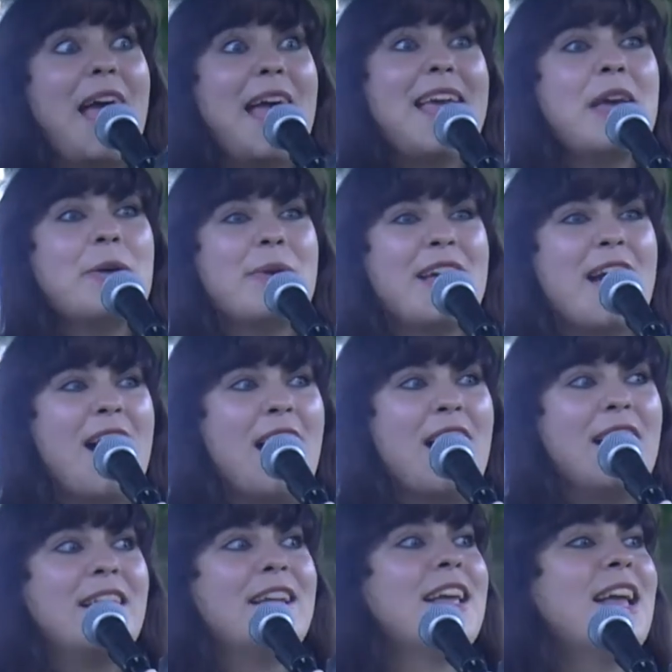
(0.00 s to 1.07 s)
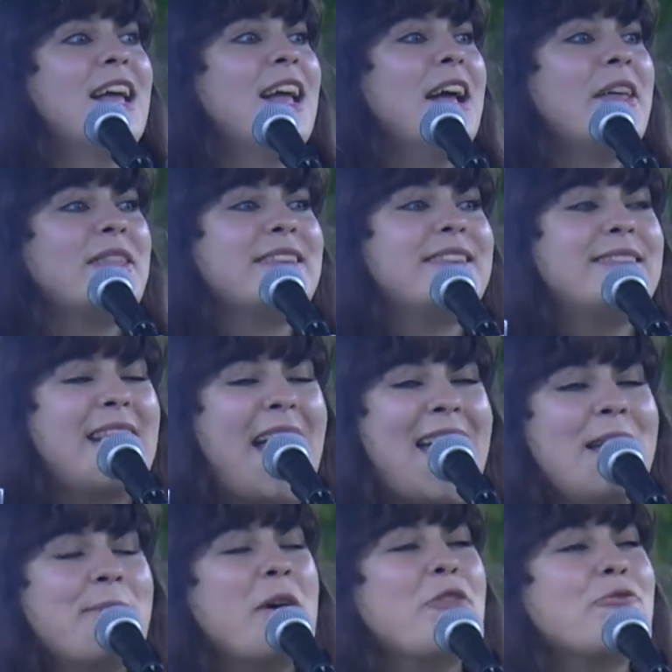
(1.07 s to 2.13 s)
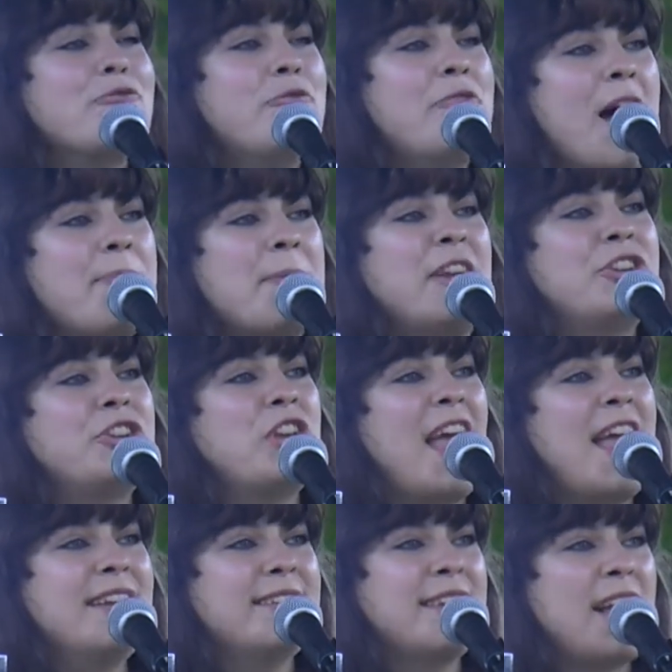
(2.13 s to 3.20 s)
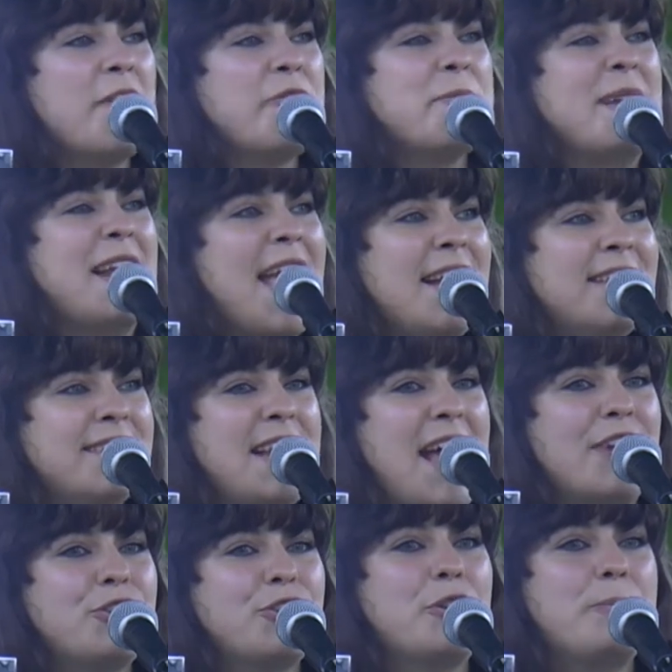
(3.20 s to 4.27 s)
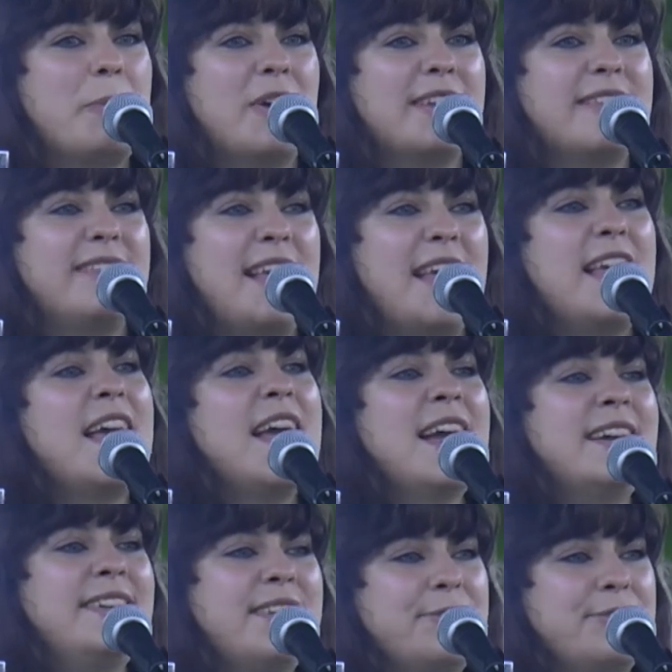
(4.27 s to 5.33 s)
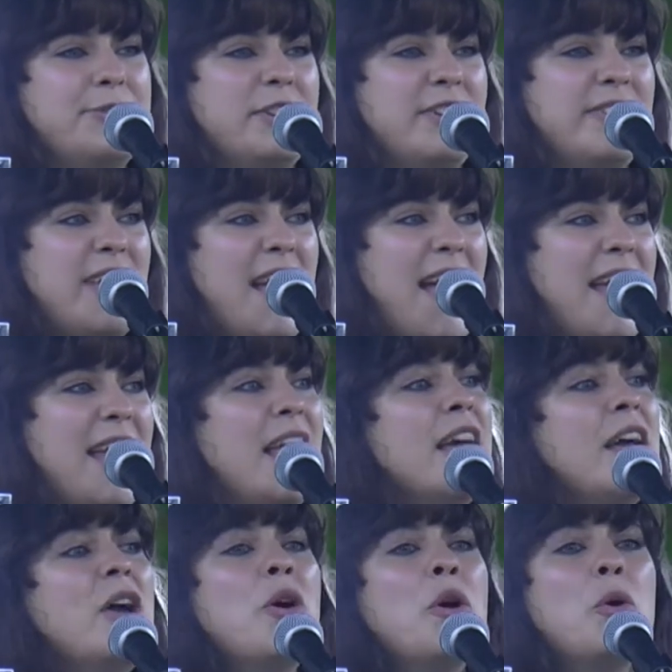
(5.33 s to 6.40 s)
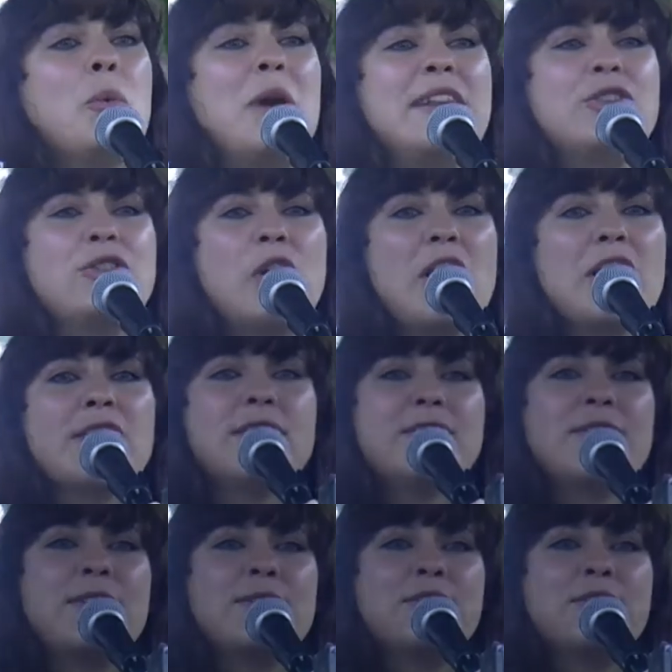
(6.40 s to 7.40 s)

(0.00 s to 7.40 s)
here we are. The same rubbish intergovernment international policy, different day. We took to the